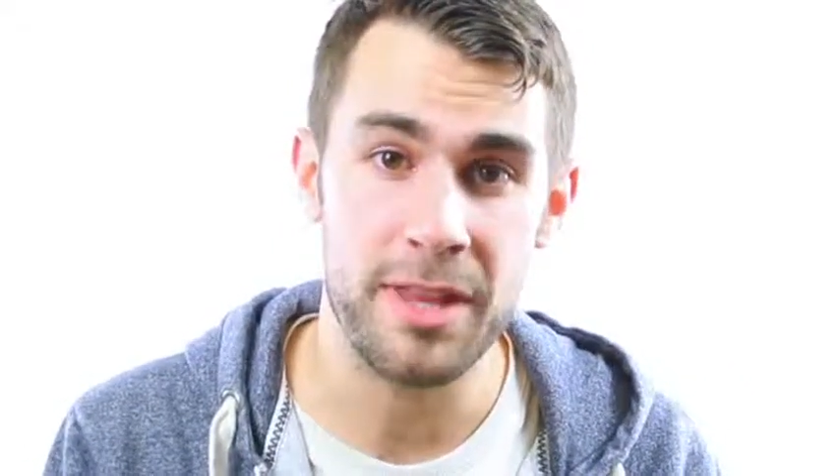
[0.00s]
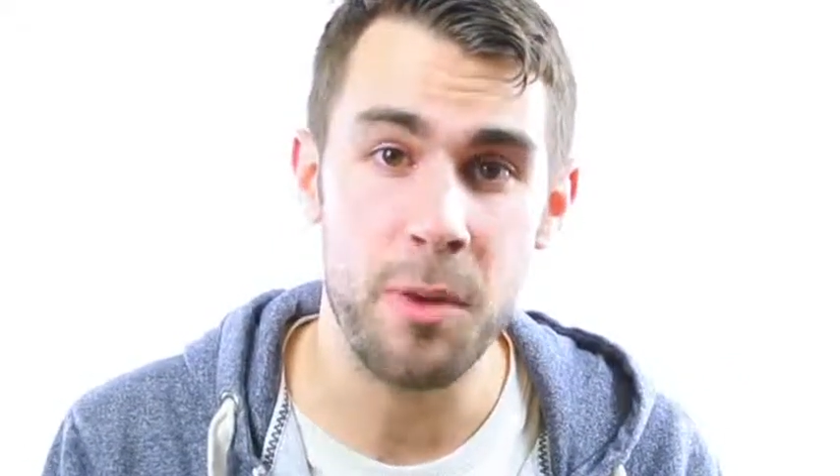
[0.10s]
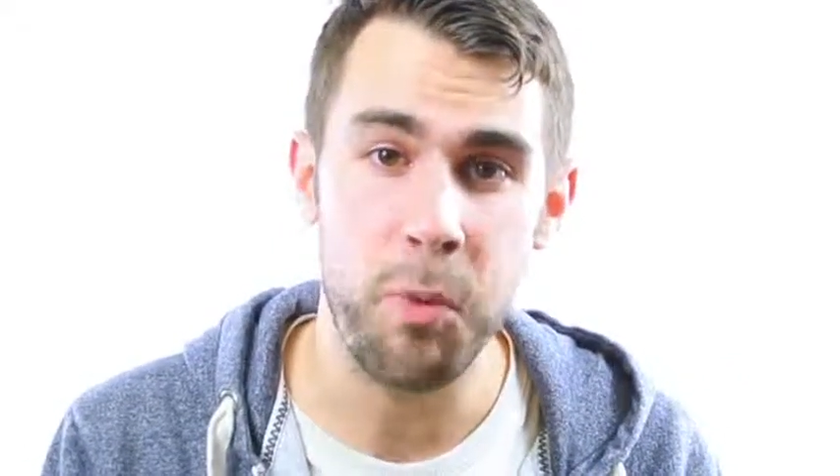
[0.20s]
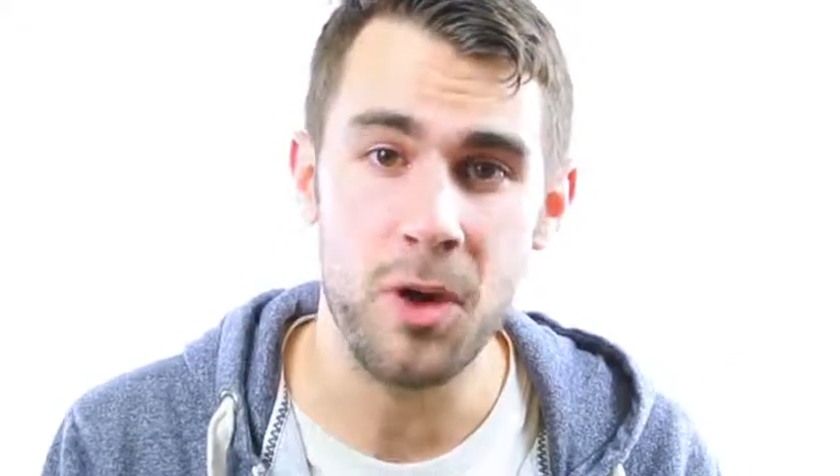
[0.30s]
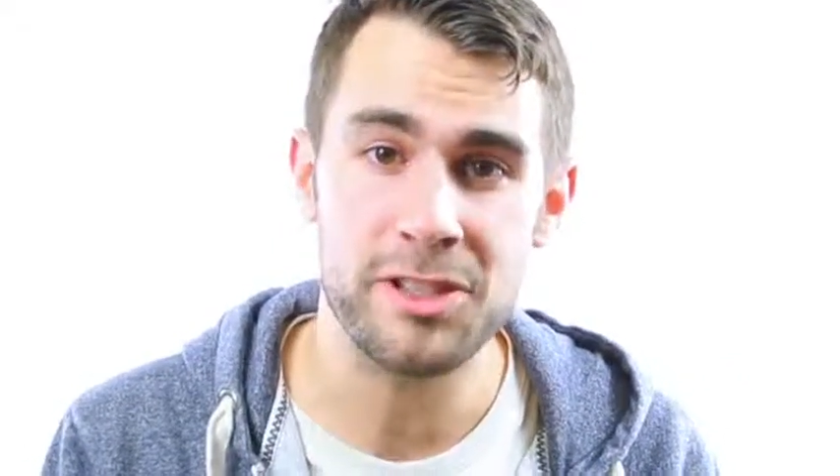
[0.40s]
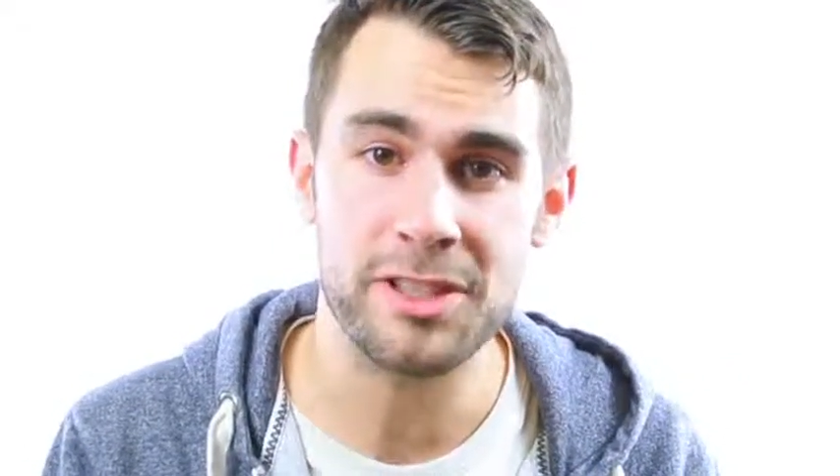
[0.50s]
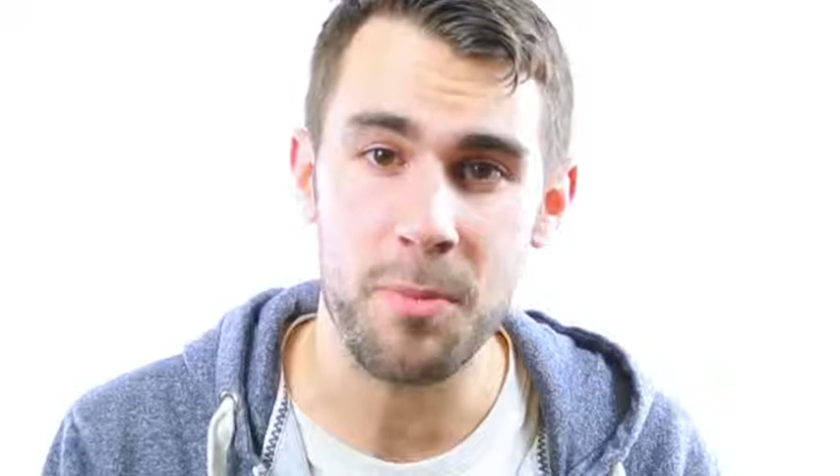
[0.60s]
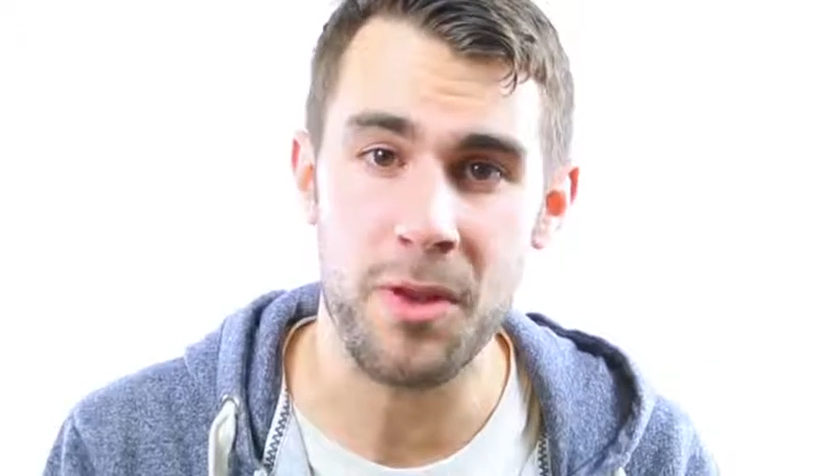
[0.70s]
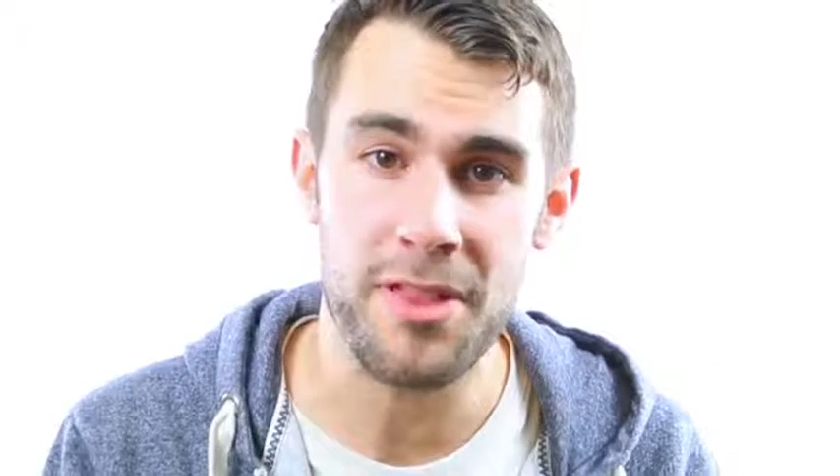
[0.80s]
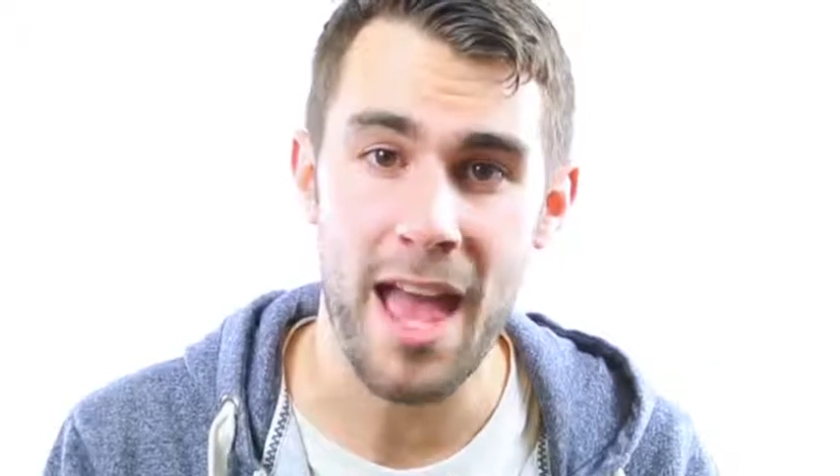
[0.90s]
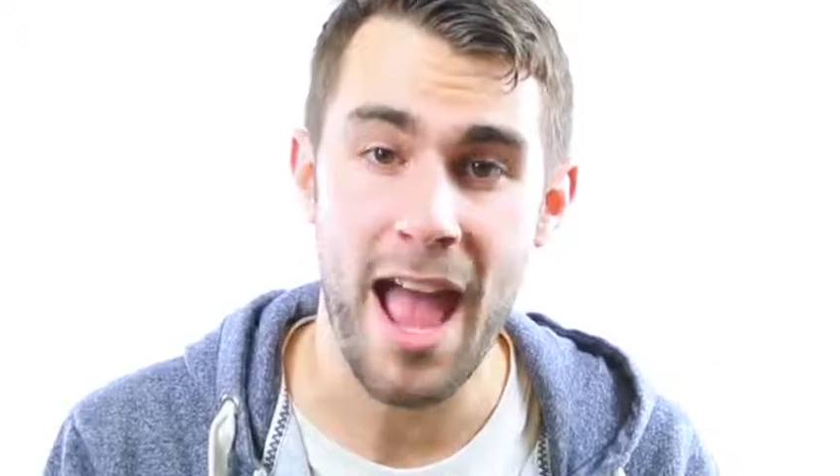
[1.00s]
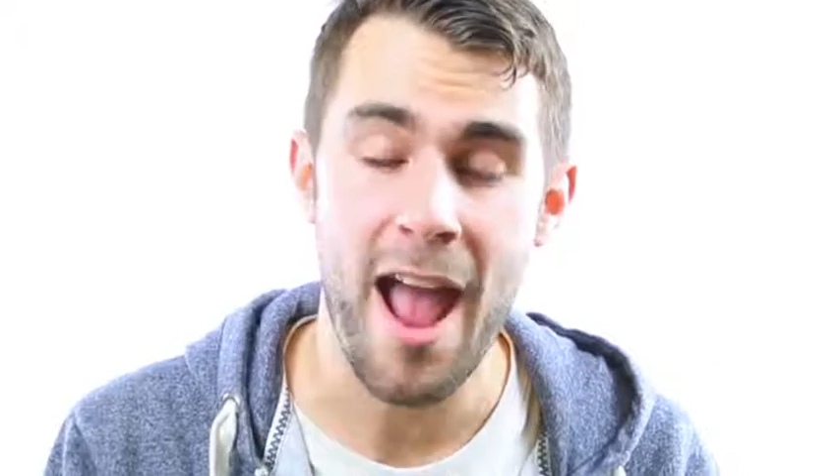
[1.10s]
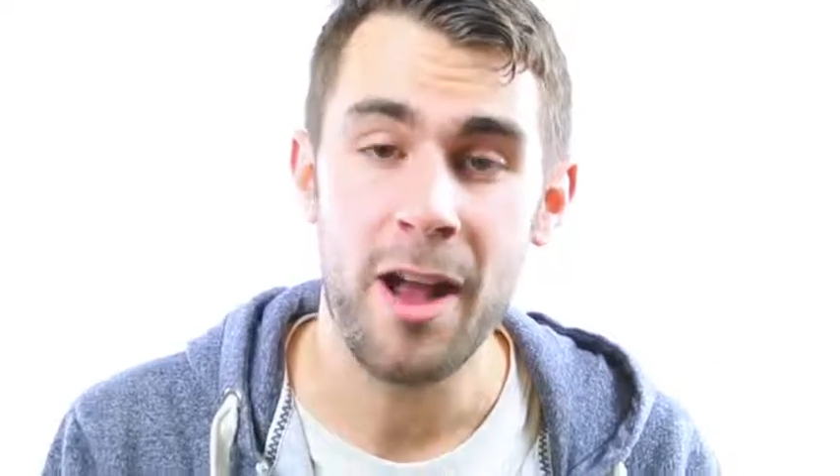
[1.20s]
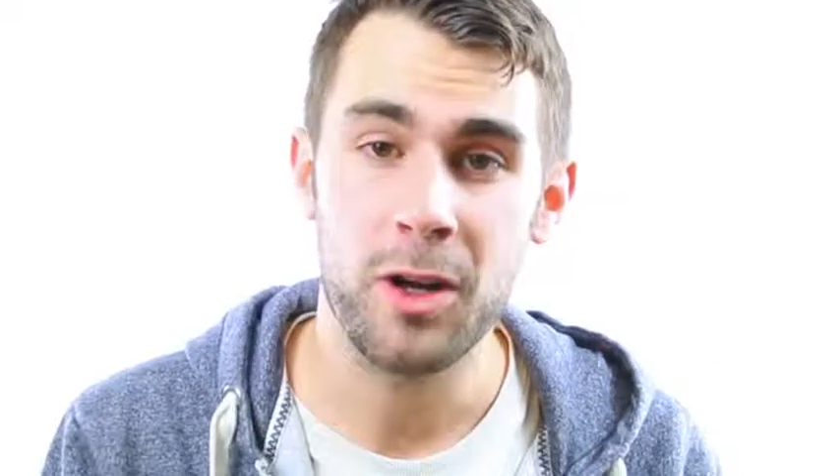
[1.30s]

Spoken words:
there was someone there